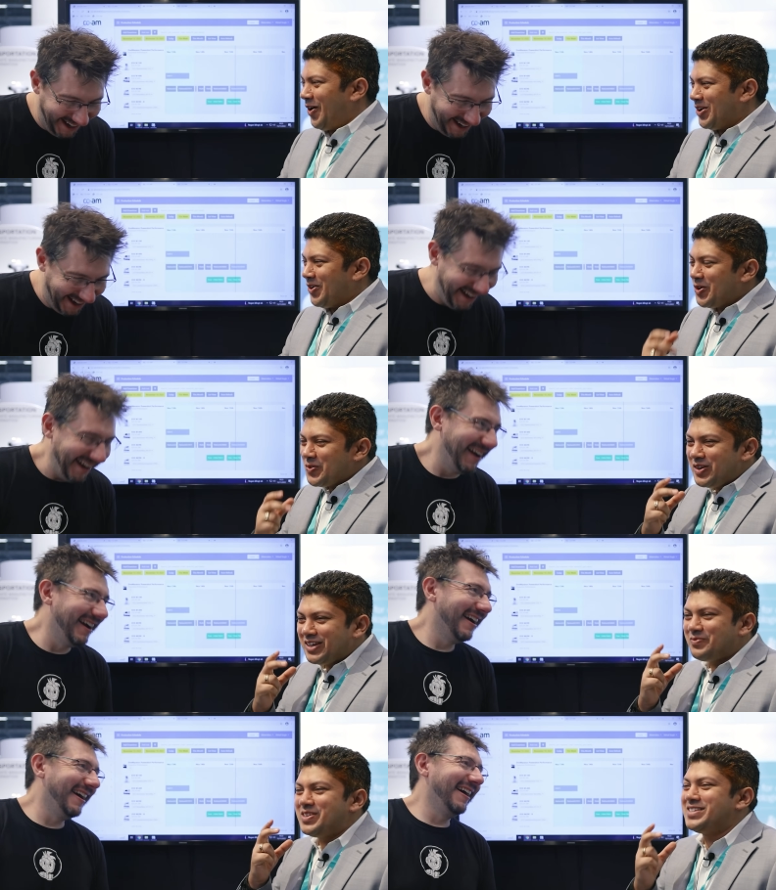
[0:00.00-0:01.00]
Speaker 1: or an
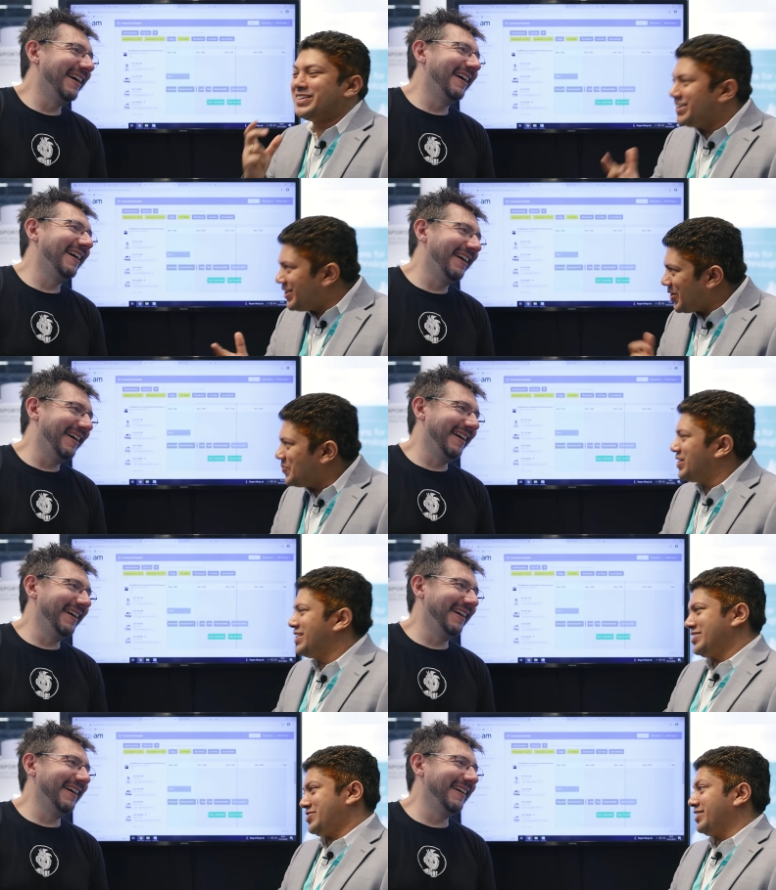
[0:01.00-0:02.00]
automatic material
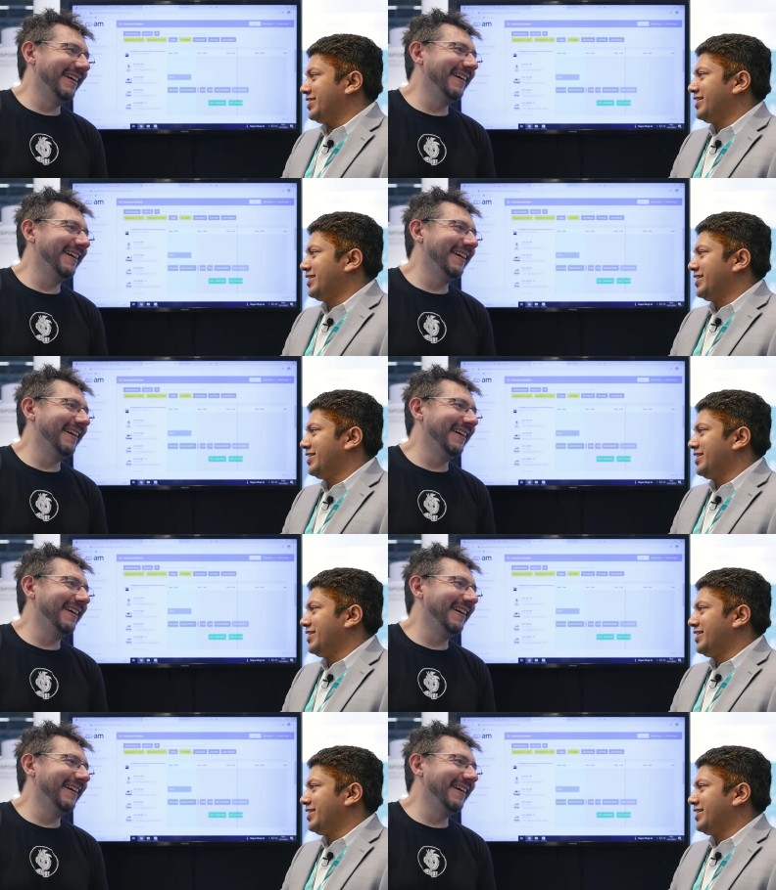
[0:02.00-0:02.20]
recommendation.